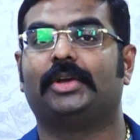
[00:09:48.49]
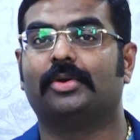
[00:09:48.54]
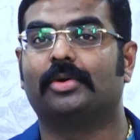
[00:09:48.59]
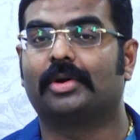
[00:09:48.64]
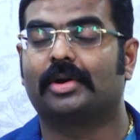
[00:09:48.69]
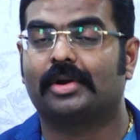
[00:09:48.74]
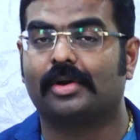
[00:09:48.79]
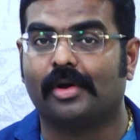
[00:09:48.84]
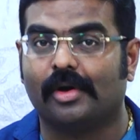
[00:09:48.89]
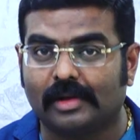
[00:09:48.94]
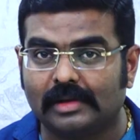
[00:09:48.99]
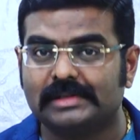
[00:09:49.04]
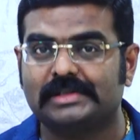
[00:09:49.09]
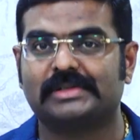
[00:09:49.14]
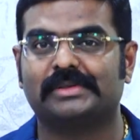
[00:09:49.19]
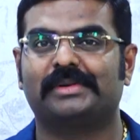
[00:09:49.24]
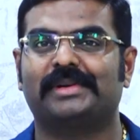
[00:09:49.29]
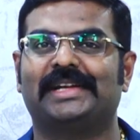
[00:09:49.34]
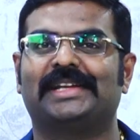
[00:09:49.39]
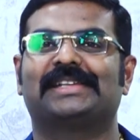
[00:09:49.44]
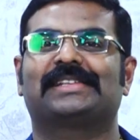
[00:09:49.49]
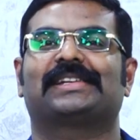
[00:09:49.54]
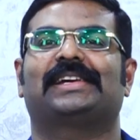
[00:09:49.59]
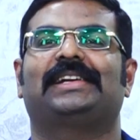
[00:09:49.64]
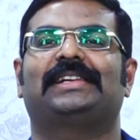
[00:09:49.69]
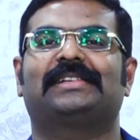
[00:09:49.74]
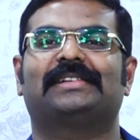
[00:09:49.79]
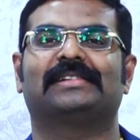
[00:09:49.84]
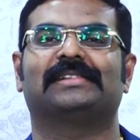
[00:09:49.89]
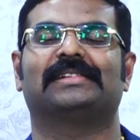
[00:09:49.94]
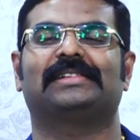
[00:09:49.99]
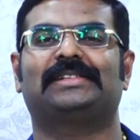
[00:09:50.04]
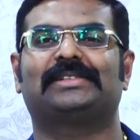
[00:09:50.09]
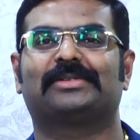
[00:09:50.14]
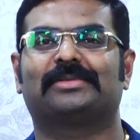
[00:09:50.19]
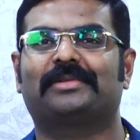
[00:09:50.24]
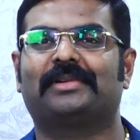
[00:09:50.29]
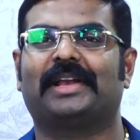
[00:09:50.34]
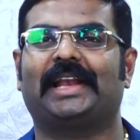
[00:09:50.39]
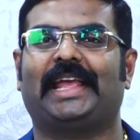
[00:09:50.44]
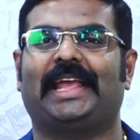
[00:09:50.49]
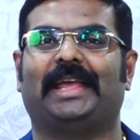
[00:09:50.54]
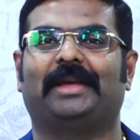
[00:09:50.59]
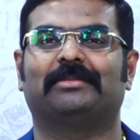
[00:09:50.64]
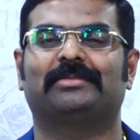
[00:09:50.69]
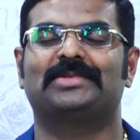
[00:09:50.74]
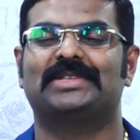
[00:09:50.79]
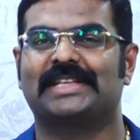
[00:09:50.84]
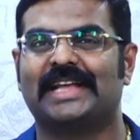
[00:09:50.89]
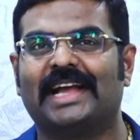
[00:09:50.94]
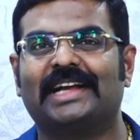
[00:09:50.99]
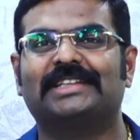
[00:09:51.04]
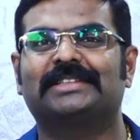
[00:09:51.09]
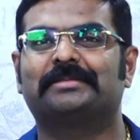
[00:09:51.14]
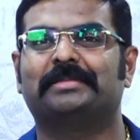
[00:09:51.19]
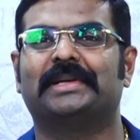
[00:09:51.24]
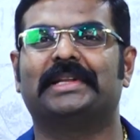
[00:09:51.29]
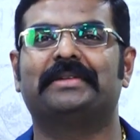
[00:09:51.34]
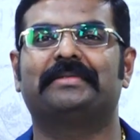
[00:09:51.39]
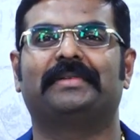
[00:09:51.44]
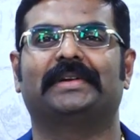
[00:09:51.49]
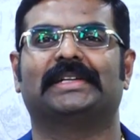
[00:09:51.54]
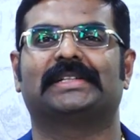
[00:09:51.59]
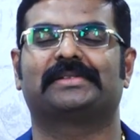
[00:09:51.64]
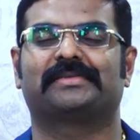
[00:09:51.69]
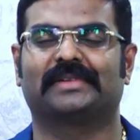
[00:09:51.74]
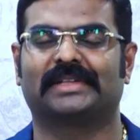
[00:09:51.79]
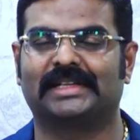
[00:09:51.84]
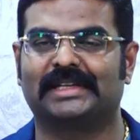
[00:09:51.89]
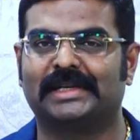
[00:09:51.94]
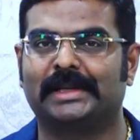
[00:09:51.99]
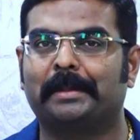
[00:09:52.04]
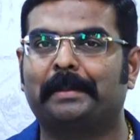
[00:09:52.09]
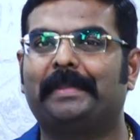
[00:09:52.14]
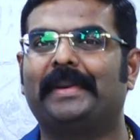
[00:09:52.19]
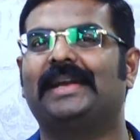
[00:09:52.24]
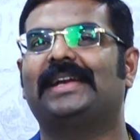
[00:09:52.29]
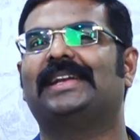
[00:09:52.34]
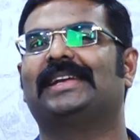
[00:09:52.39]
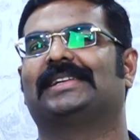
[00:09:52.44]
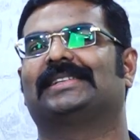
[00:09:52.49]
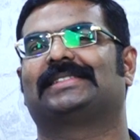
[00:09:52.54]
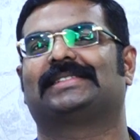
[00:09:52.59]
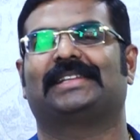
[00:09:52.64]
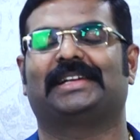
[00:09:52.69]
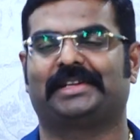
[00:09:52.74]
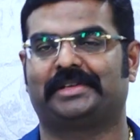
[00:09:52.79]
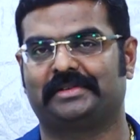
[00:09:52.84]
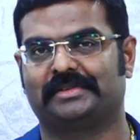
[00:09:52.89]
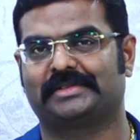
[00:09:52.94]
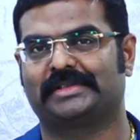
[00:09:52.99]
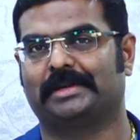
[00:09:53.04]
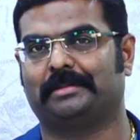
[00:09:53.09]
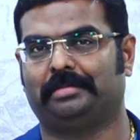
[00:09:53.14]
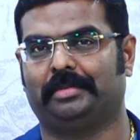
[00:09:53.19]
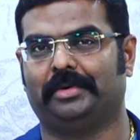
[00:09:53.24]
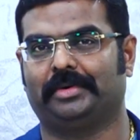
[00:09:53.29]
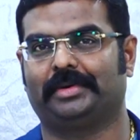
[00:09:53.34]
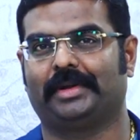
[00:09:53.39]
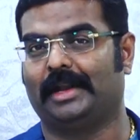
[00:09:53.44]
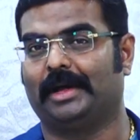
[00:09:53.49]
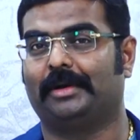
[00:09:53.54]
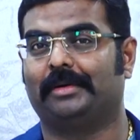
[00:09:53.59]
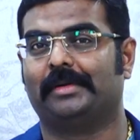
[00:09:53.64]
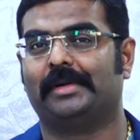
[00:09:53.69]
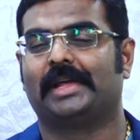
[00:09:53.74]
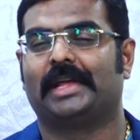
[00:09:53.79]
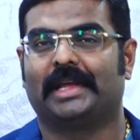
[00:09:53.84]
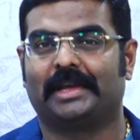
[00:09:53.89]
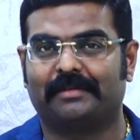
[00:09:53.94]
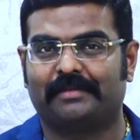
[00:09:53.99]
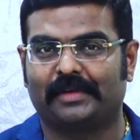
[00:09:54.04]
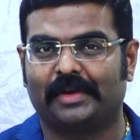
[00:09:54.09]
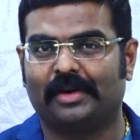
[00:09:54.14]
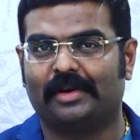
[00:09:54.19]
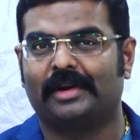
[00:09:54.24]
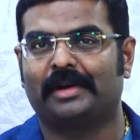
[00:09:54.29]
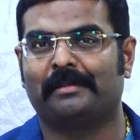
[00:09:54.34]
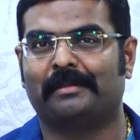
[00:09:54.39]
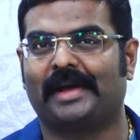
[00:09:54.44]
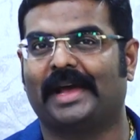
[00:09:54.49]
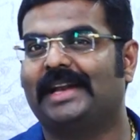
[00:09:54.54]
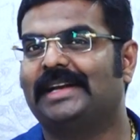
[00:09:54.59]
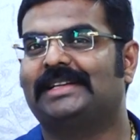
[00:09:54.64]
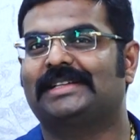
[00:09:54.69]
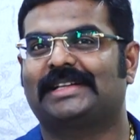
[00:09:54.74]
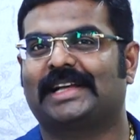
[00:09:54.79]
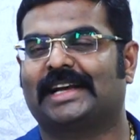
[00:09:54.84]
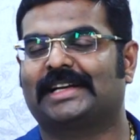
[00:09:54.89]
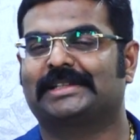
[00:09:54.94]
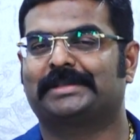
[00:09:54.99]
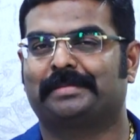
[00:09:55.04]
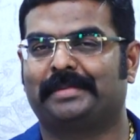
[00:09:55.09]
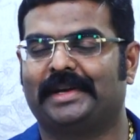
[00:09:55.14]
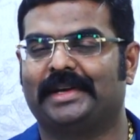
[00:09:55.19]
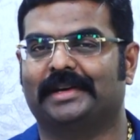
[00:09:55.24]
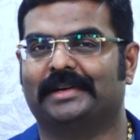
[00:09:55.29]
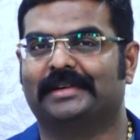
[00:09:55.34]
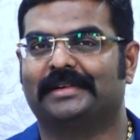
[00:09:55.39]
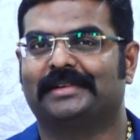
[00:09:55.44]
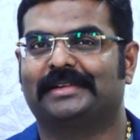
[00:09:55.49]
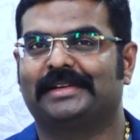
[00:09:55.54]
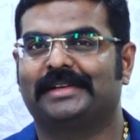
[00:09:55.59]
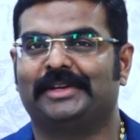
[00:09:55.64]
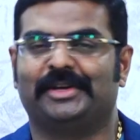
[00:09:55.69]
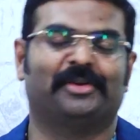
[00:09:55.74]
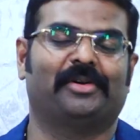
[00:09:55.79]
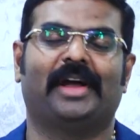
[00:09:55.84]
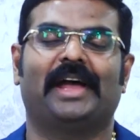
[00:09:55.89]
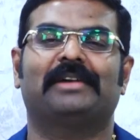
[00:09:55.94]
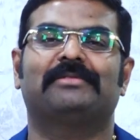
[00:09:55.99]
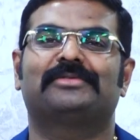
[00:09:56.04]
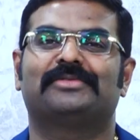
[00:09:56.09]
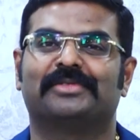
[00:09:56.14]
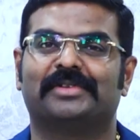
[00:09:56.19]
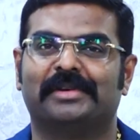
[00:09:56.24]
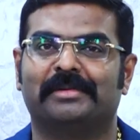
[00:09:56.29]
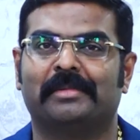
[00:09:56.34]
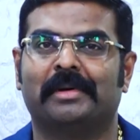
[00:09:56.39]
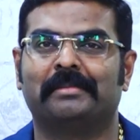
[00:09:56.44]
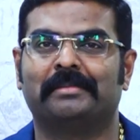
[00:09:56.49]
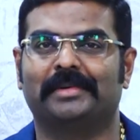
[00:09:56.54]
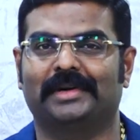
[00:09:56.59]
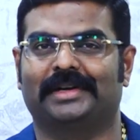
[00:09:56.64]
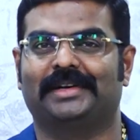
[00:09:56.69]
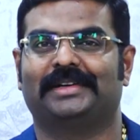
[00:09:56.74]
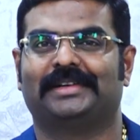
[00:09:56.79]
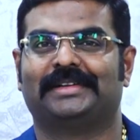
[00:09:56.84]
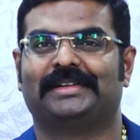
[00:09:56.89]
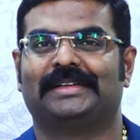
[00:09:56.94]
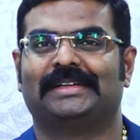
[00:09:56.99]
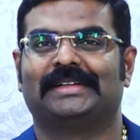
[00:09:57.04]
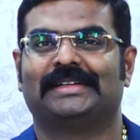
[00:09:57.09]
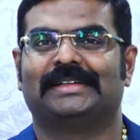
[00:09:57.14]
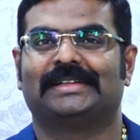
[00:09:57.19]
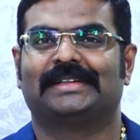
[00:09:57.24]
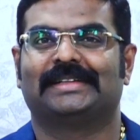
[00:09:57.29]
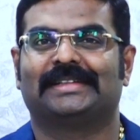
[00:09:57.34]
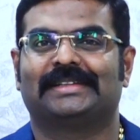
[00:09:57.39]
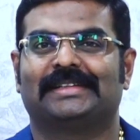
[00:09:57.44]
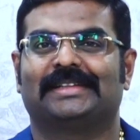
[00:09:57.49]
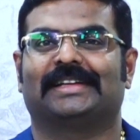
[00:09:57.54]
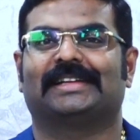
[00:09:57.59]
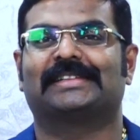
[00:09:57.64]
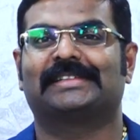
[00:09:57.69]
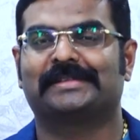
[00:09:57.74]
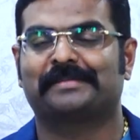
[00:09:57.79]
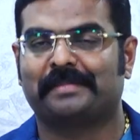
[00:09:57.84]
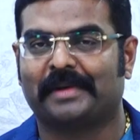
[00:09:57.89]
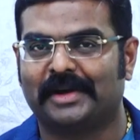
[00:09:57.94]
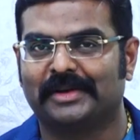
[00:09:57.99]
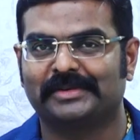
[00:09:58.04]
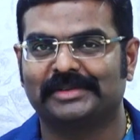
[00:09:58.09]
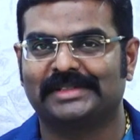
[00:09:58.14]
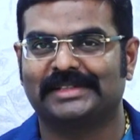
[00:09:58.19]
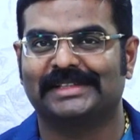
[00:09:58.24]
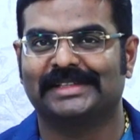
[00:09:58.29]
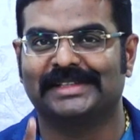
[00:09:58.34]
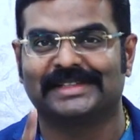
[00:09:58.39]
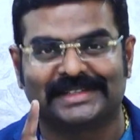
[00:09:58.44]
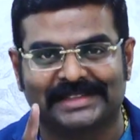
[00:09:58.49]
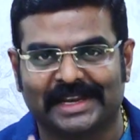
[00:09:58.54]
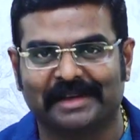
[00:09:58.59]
you are also entitled to claim tax benefits for the dependents that you support. Now, if you are a married taxpayer, you have to remember that spouse is